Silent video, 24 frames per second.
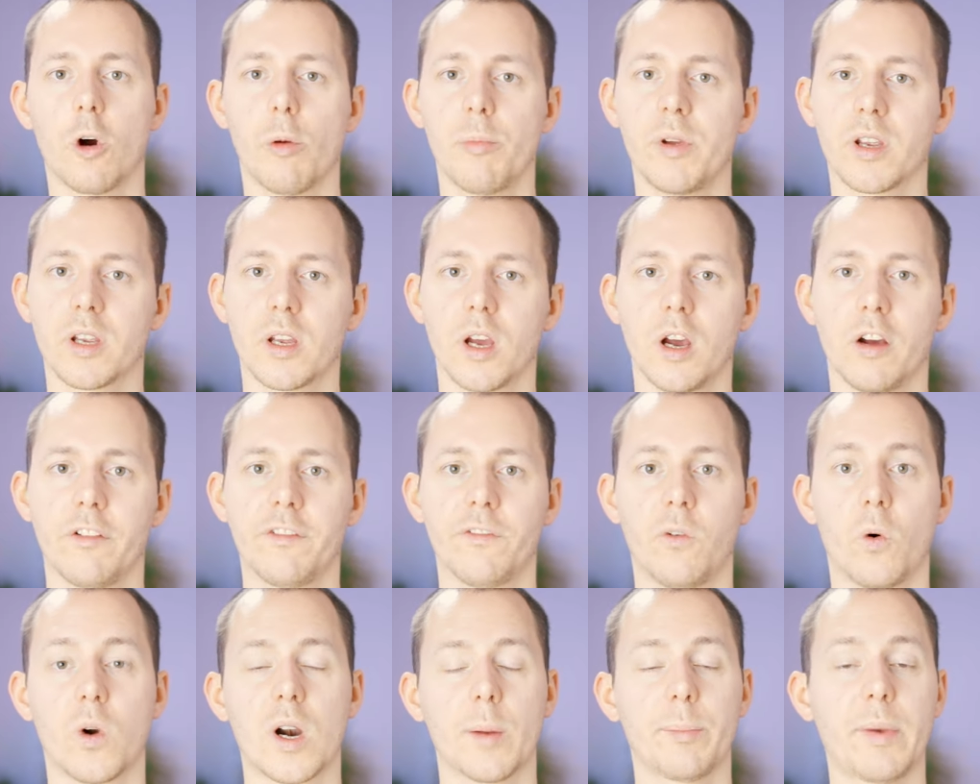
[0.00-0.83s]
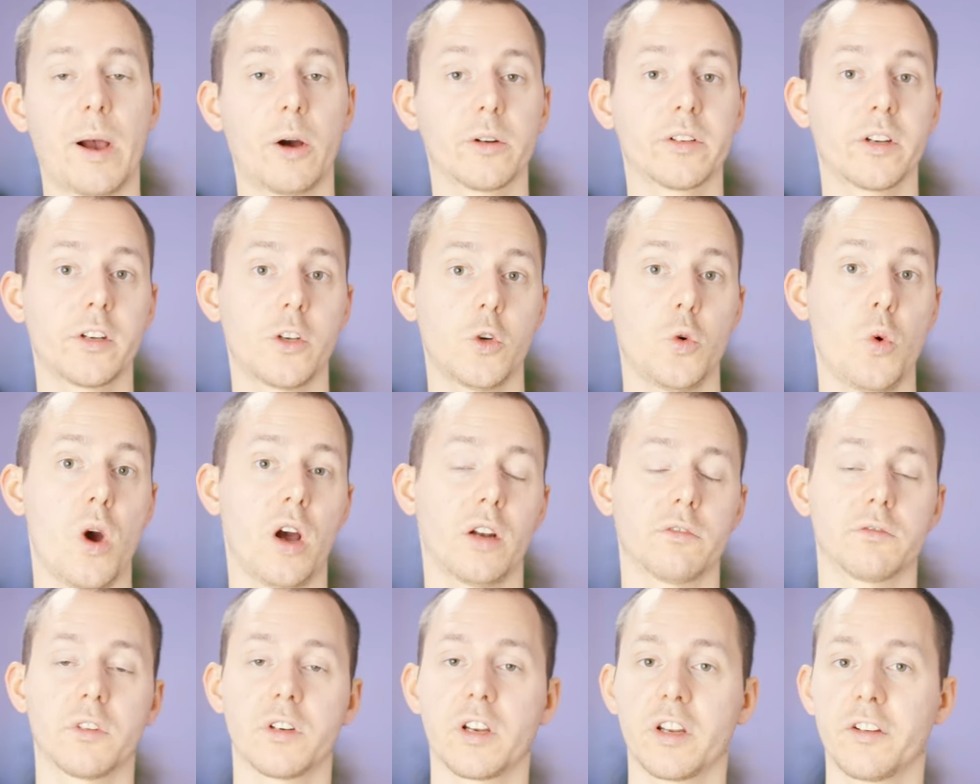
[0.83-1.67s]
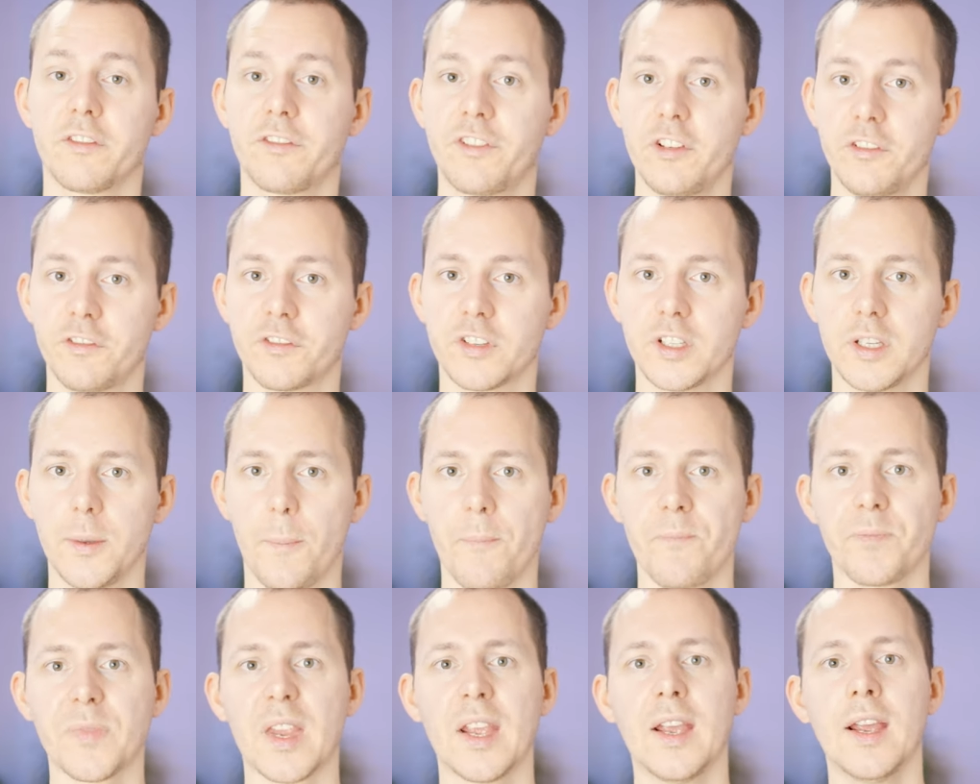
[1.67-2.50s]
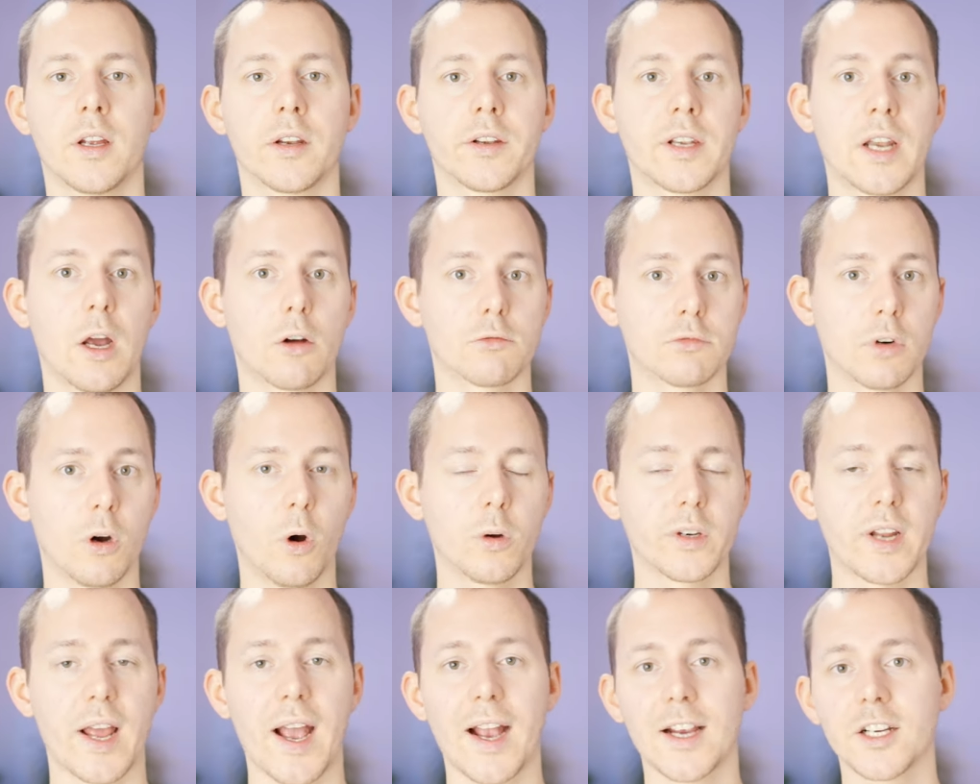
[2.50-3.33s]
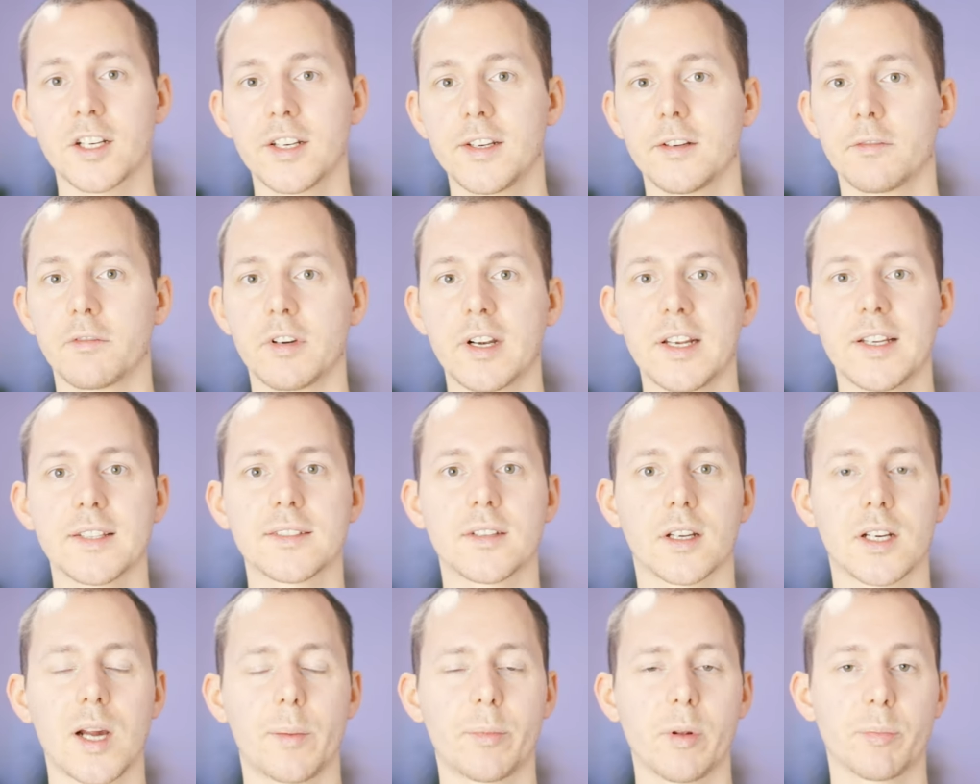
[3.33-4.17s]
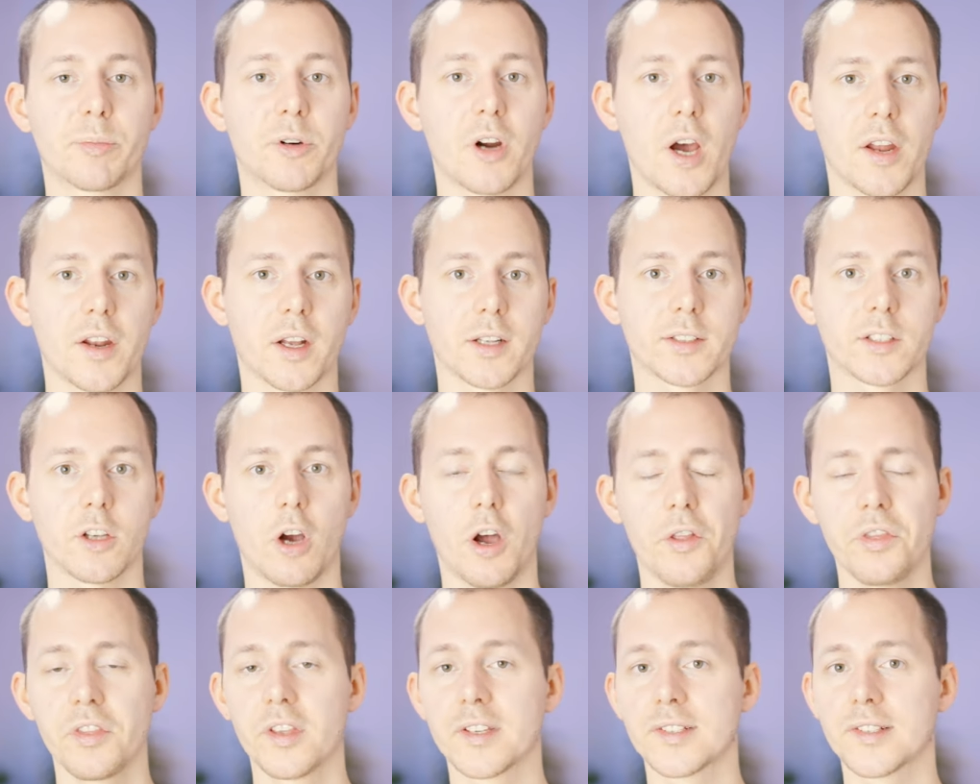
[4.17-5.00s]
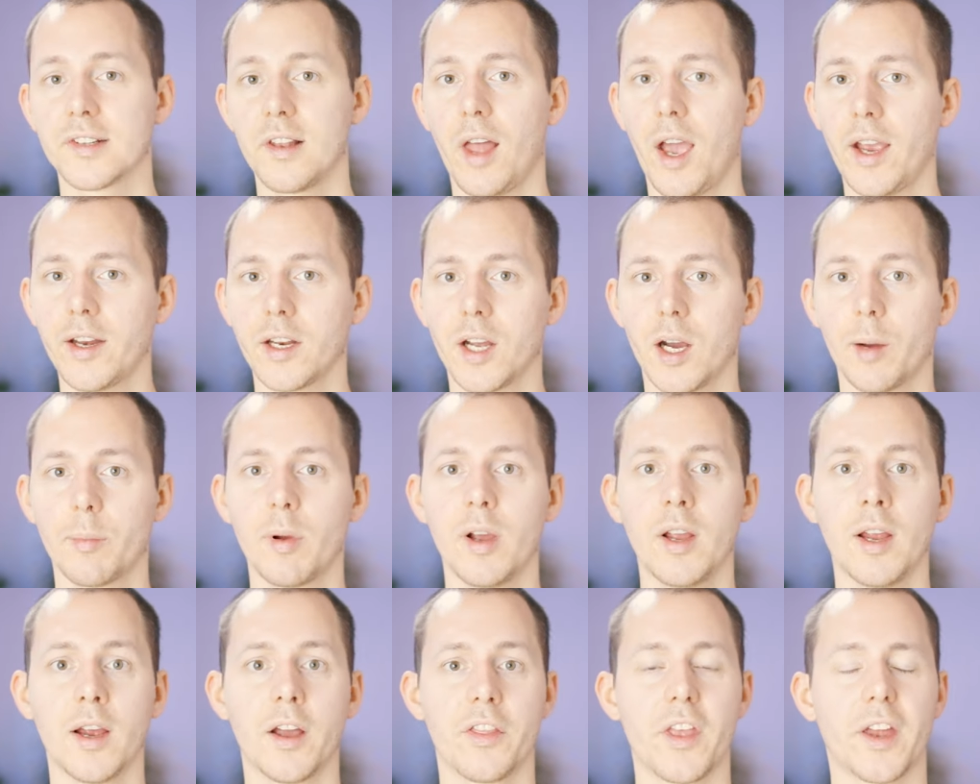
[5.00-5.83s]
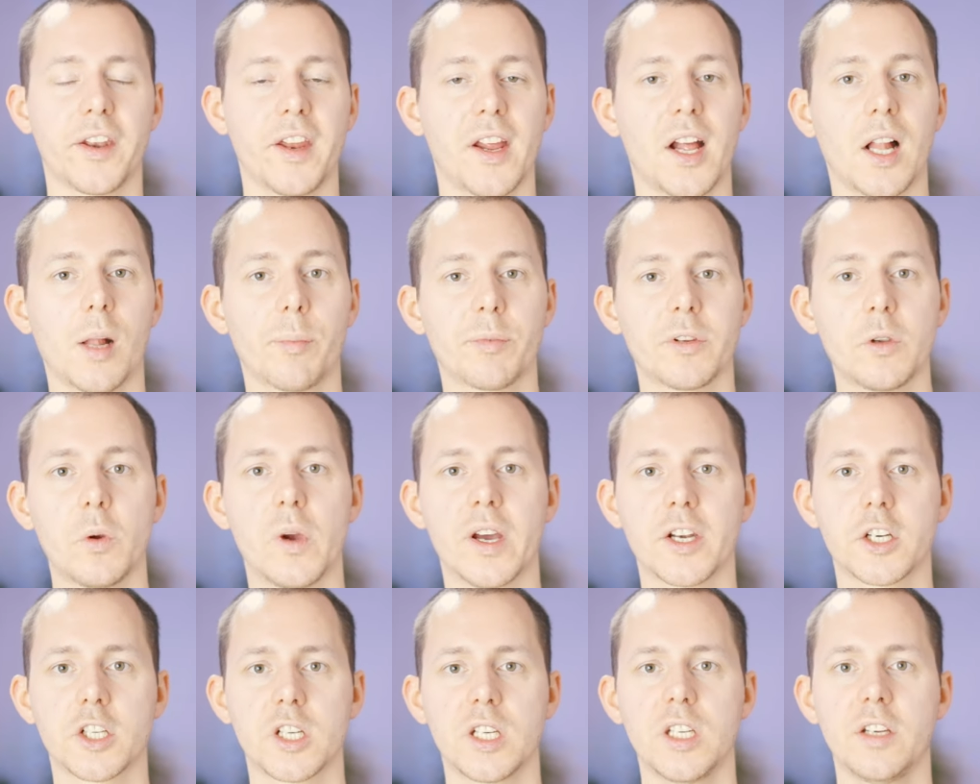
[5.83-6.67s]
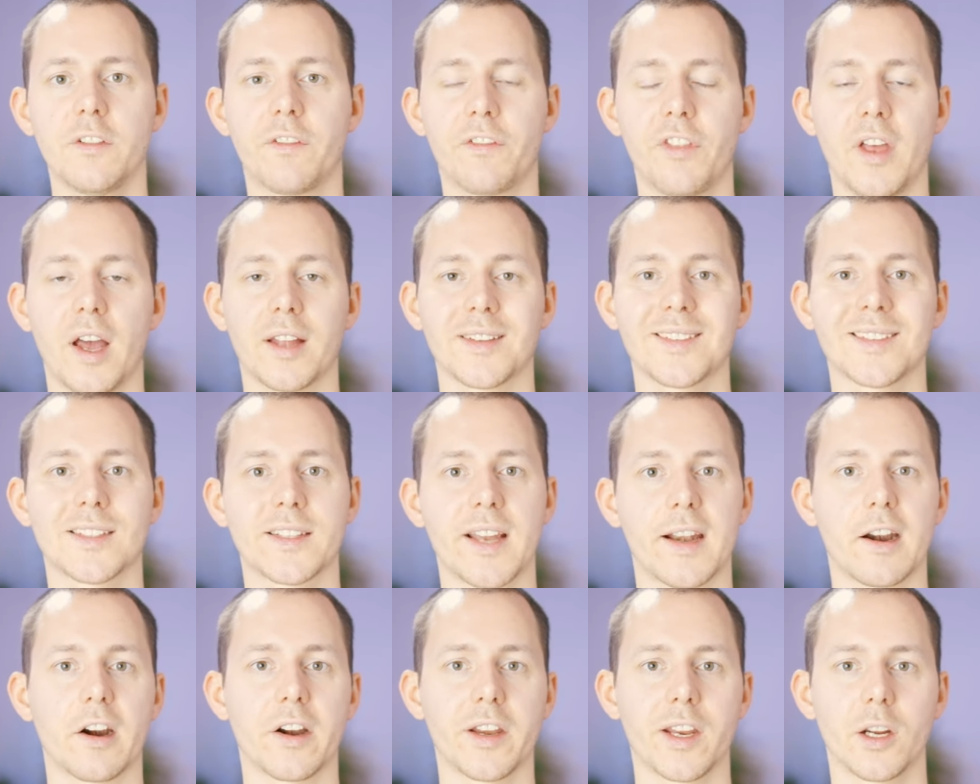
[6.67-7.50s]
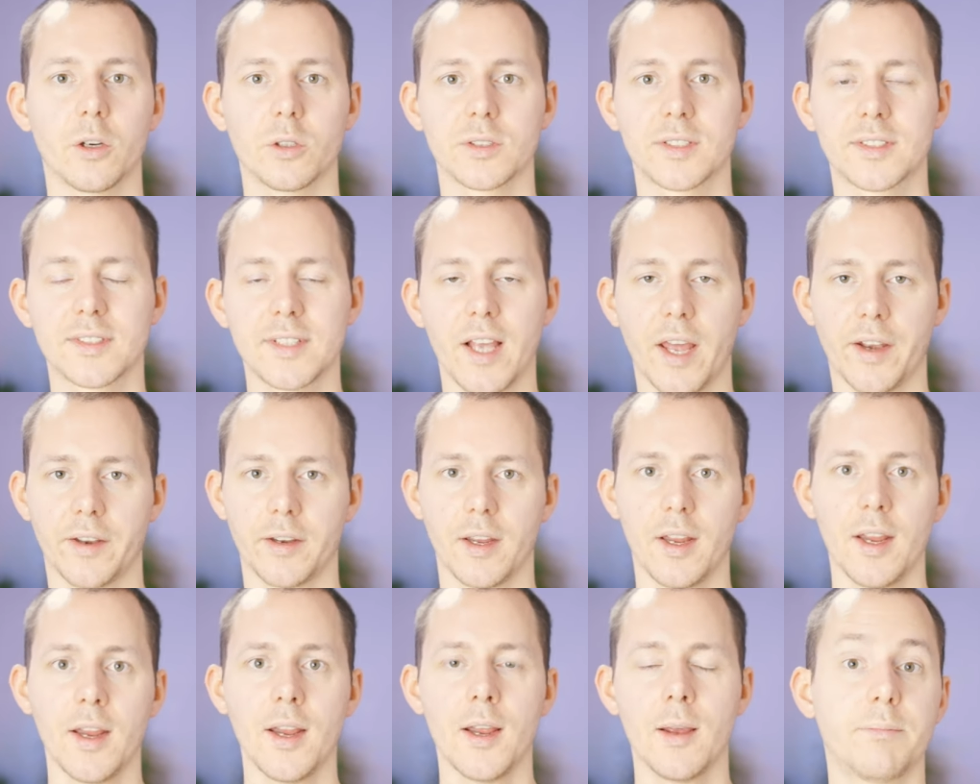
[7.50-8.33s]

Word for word: Comica for about 250. Now Rode actually released a couple products on this lineup that help you achieve that stereo set.